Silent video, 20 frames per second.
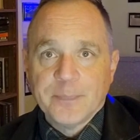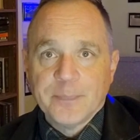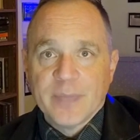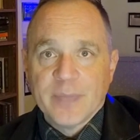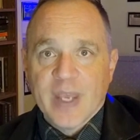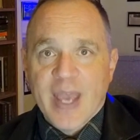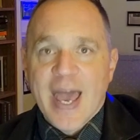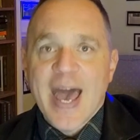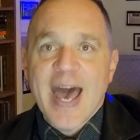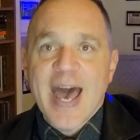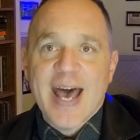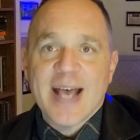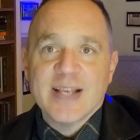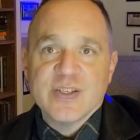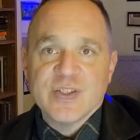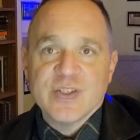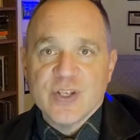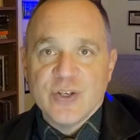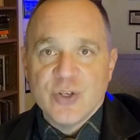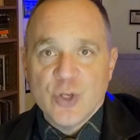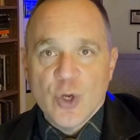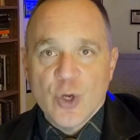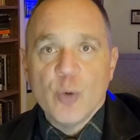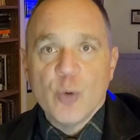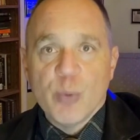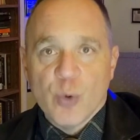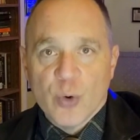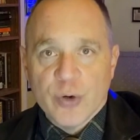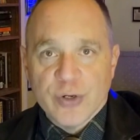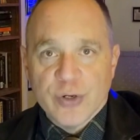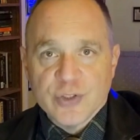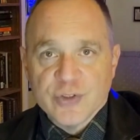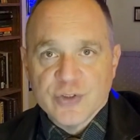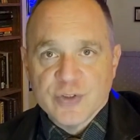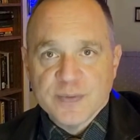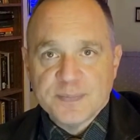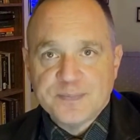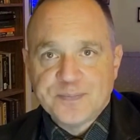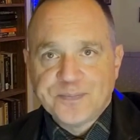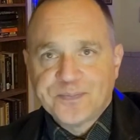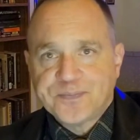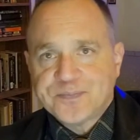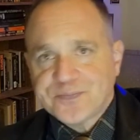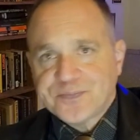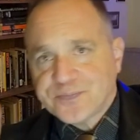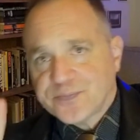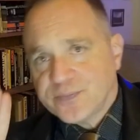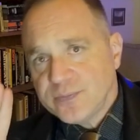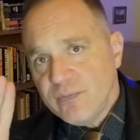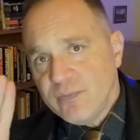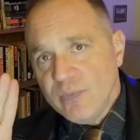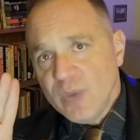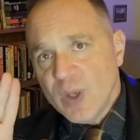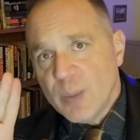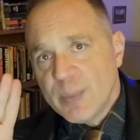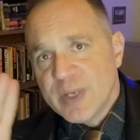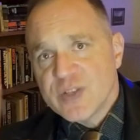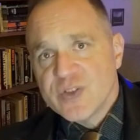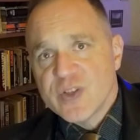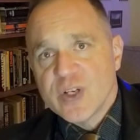has no borders, because